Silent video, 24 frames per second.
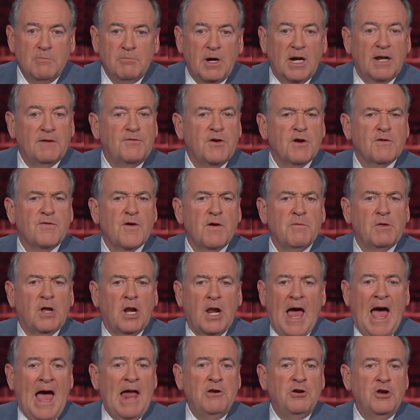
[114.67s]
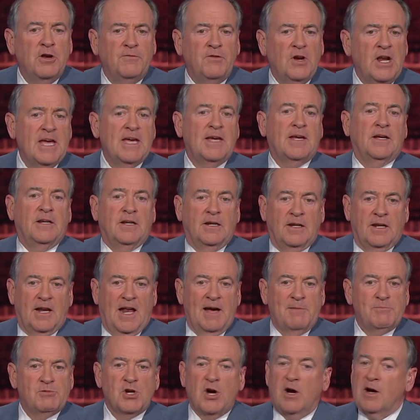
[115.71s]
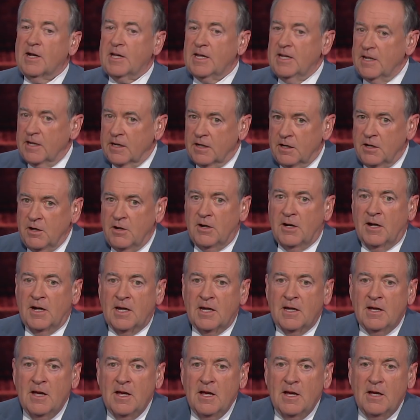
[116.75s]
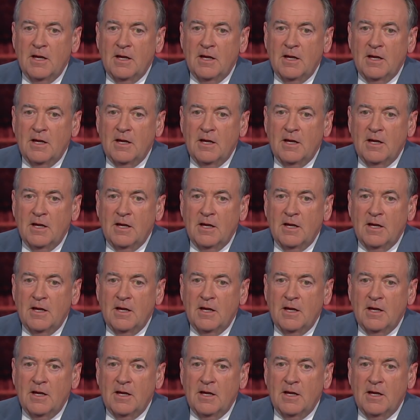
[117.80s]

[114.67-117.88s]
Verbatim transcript: But if you're from the land of Lincoln, and I'm talking Illinois,